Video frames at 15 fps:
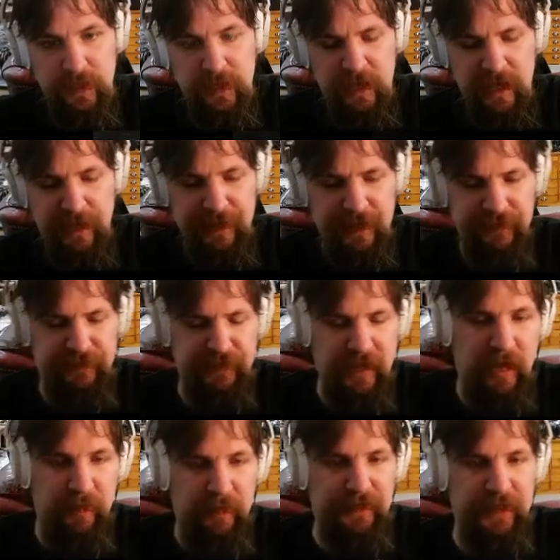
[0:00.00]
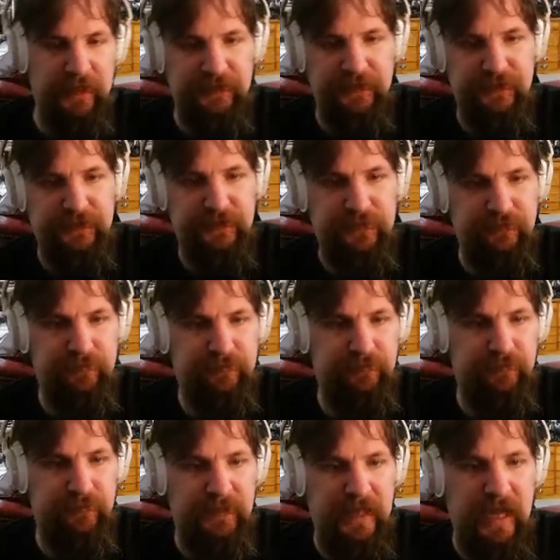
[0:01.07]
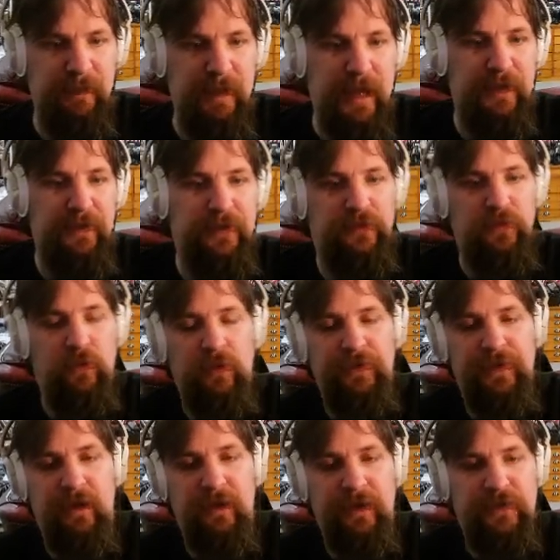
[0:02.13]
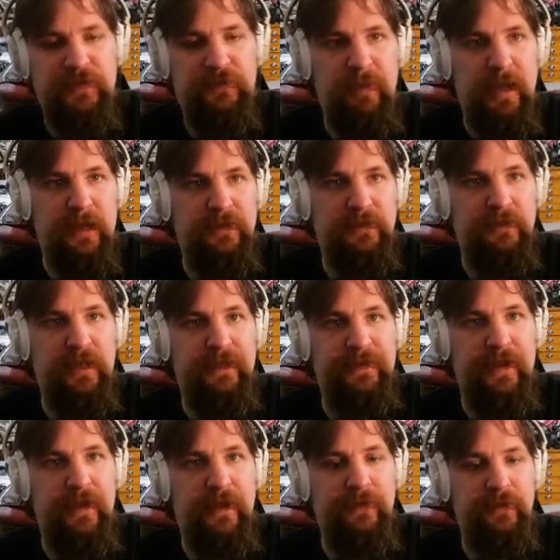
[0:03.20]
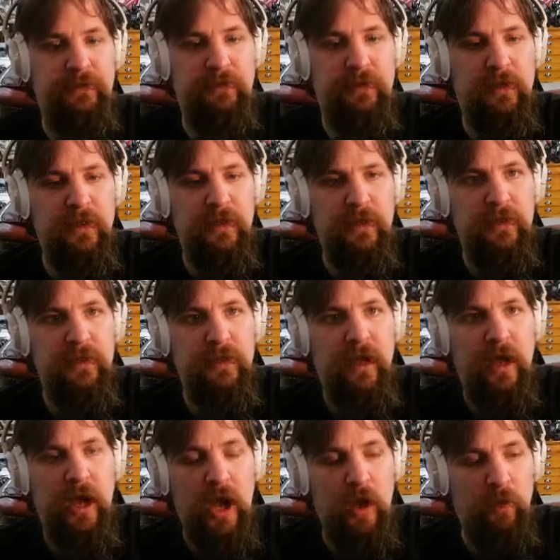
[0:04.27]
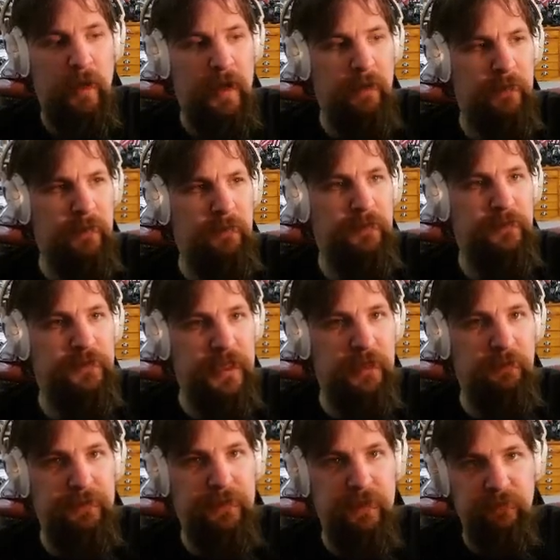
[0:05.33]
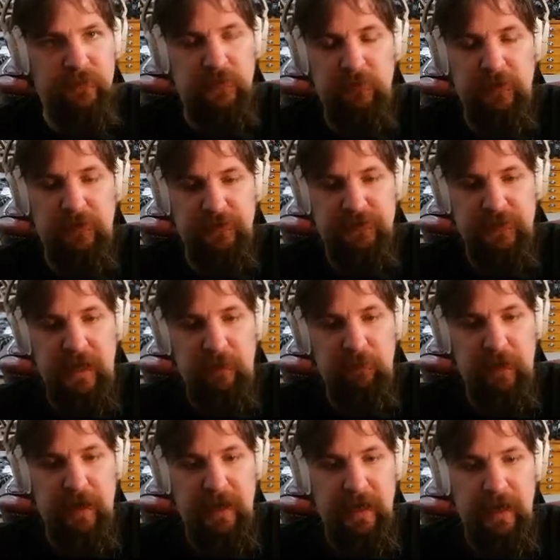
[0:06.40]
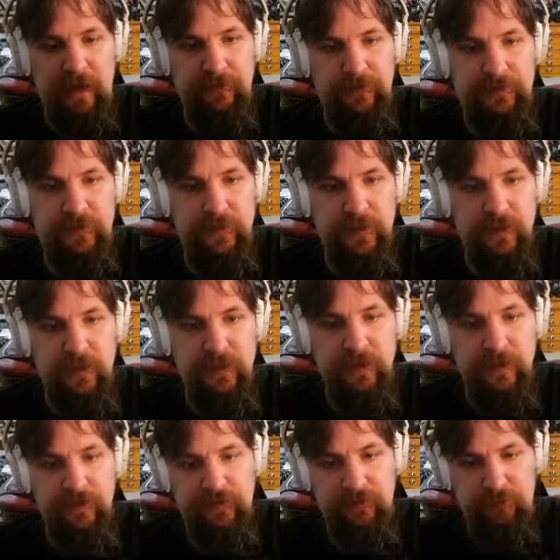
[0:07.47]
And that zombie that just came out of the door there unexpectedly in that other hallway, we will deal with him some other time when I have some